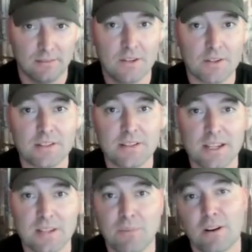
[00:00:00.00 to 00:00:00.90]
Here's the
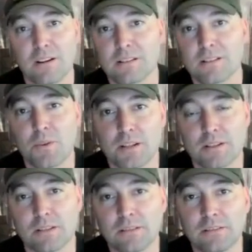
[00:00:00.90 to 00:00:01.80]
second part of this
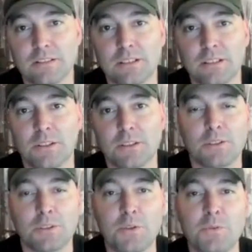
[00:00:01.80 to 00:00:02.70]
question.
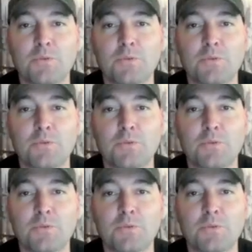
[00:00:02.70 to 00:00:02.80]
Who